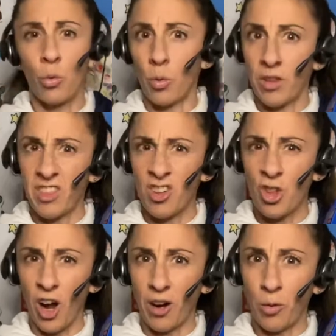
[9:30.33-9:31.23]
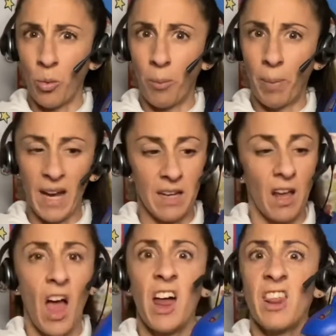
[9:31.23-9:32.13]
the shark will bite.
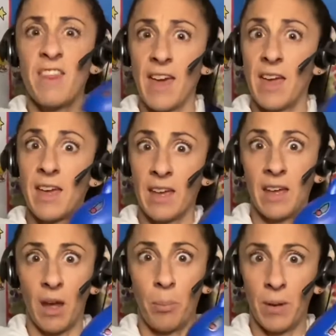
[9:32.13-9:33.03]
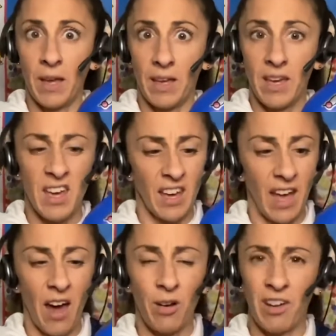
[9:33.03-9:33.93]
They get a big kick
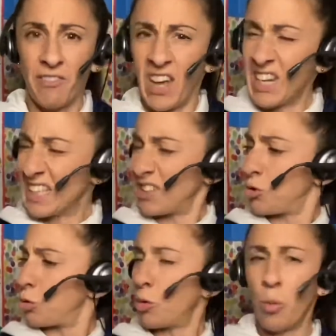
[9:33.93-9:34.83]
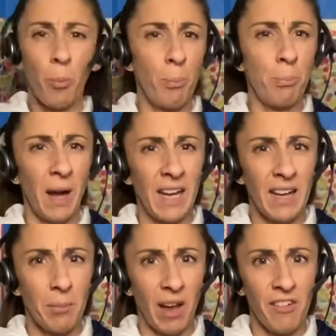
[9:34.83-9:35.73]
out of it
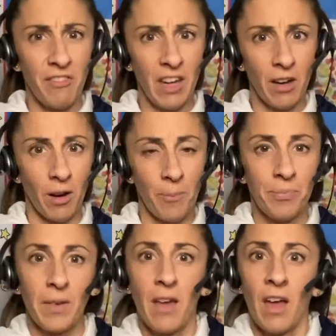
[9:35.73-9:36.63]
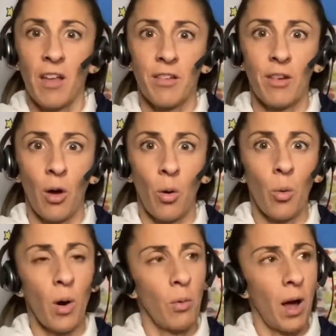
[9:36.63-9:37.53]
biting my finger.
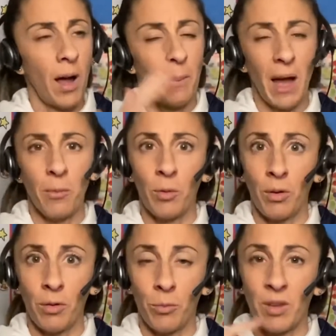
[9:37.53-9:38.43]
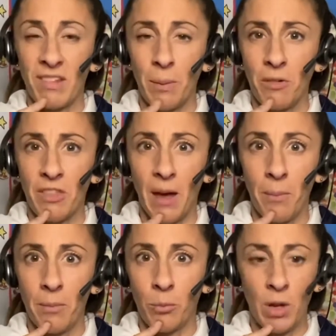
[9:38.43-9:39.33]
So I will, with some of
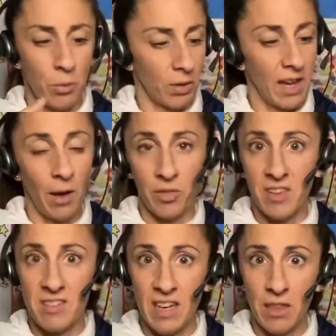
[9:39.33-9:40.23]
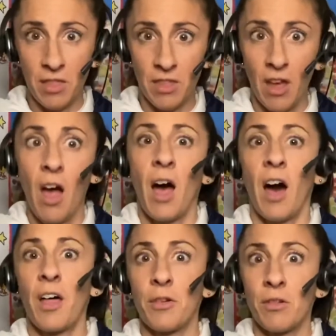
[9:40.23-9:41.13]
them, we will count the teeth.
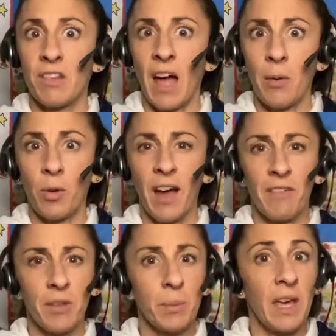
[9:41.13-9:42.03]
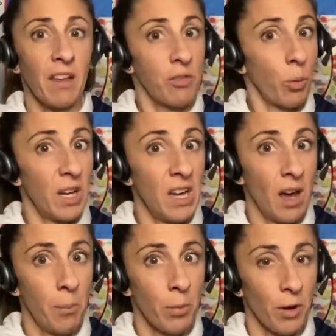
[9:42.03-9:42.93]
Others, I will have them guess what
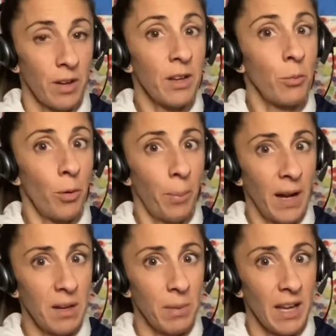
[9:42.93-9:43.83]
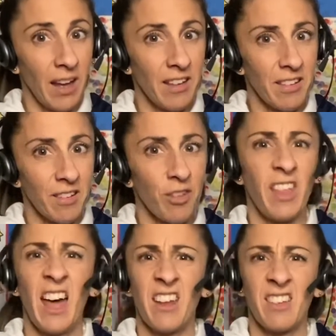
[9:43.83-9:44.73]
number it will bite me on. So
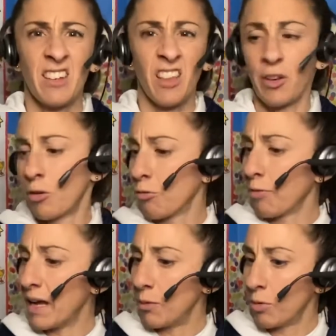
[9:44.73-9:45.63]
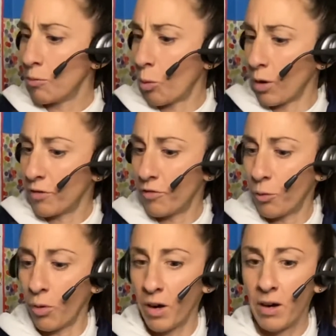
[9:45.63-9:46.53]
that is another great reward
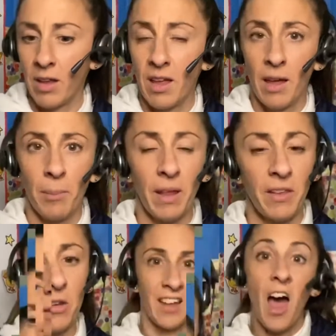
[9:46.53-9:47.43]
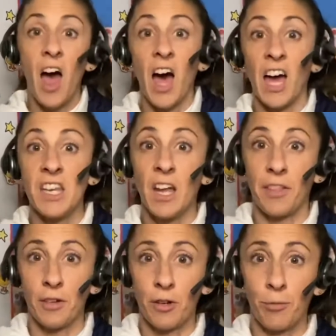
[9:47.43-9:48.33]
for my littles.
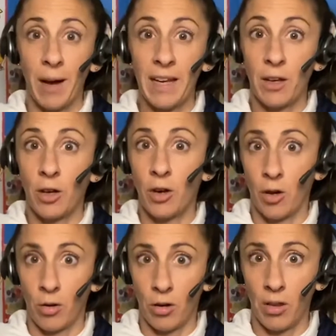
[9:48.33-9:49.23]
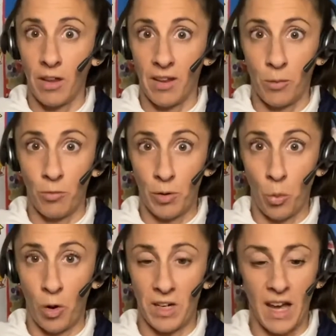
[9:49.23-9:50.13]
Another great girl
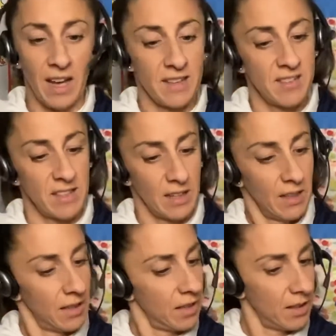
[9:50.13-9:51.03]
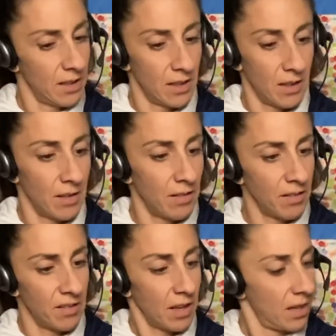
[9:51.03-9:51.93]
reward idea
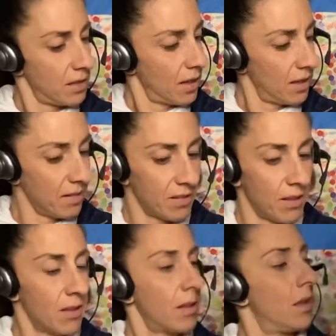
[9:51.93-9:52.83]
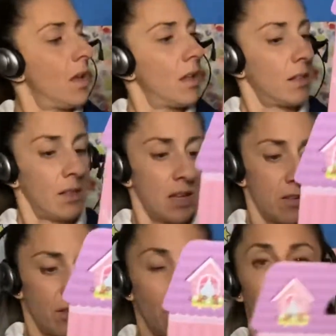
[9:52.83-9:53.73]
is a nice
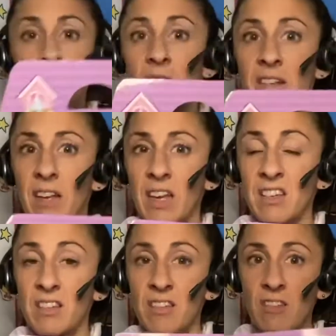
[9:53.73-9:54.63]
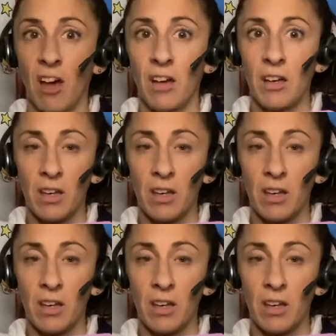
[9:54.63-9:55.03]
little Melissa and Doug